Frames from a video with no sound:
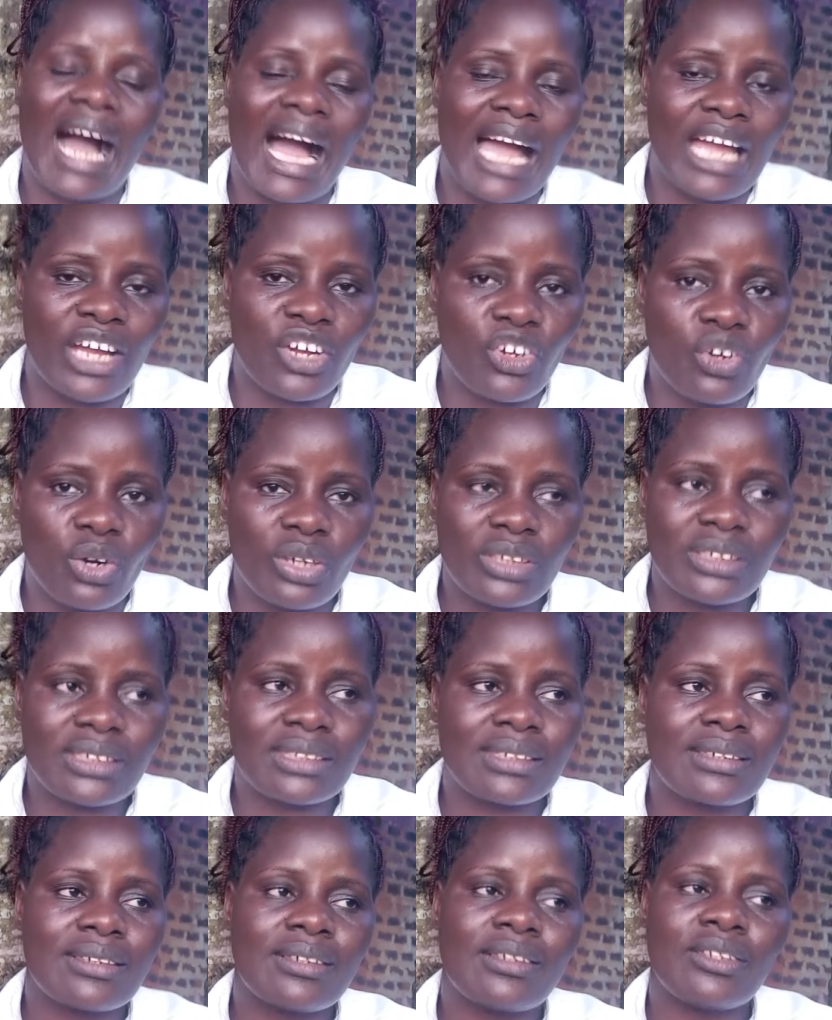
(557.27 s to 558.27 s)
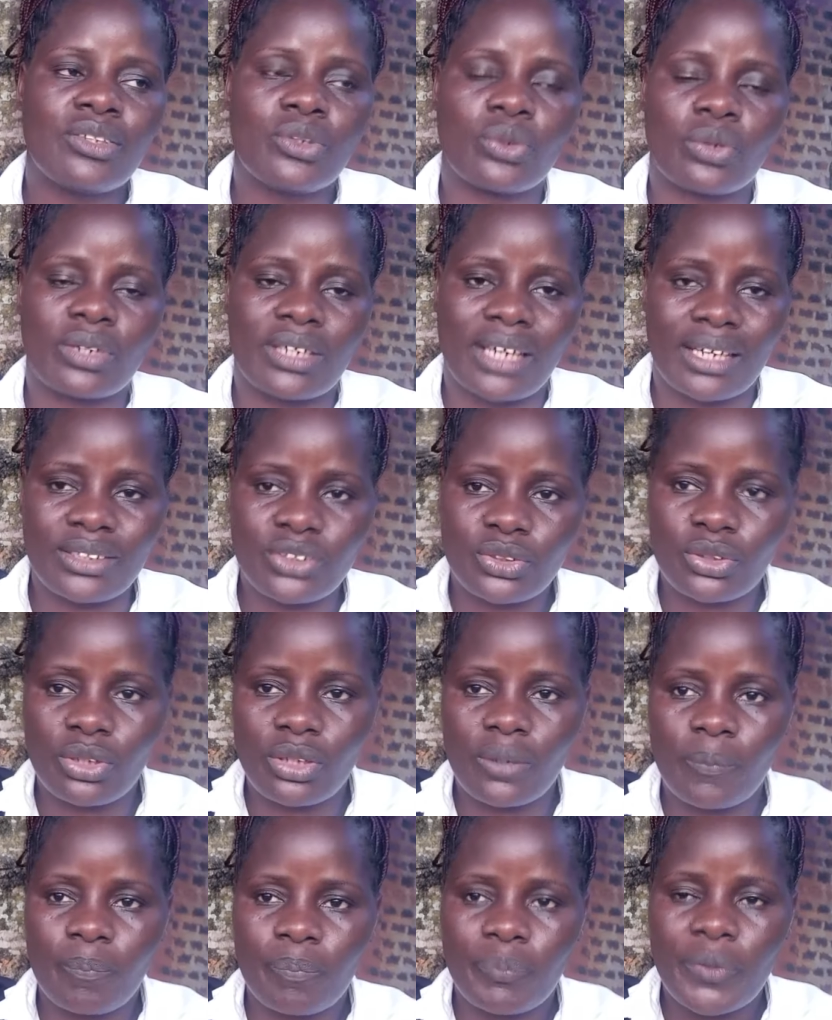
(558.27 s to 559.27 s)
I got
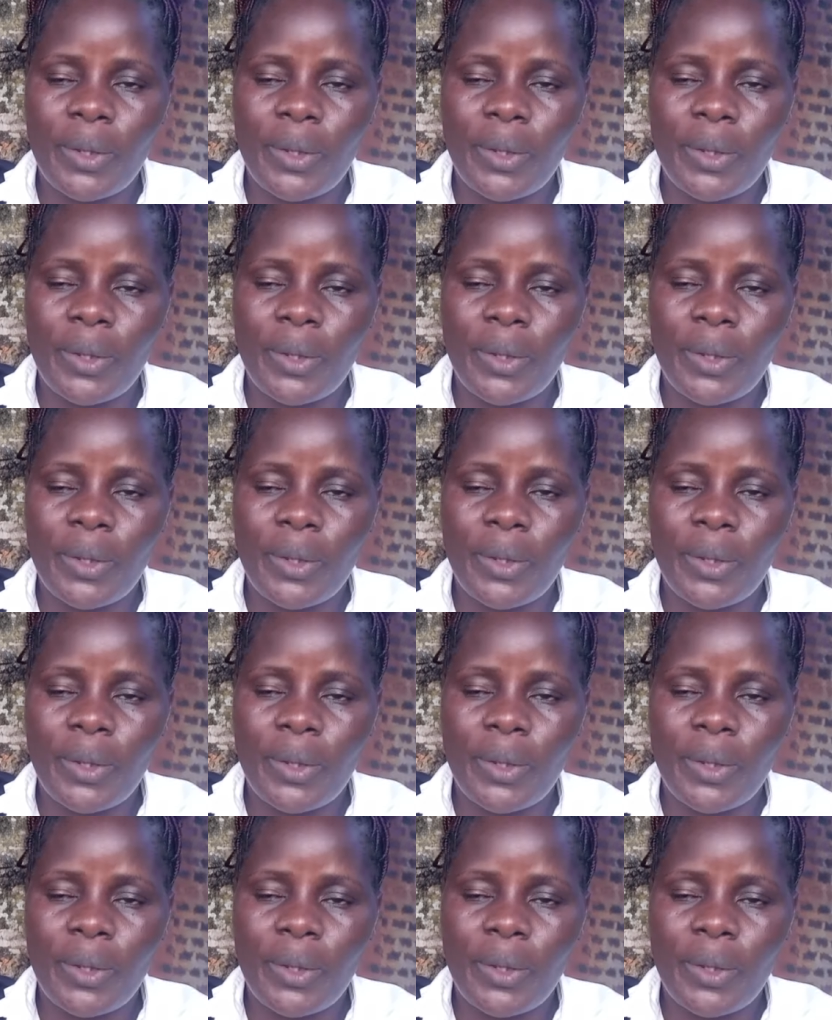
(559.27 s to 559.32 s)
Newcastle.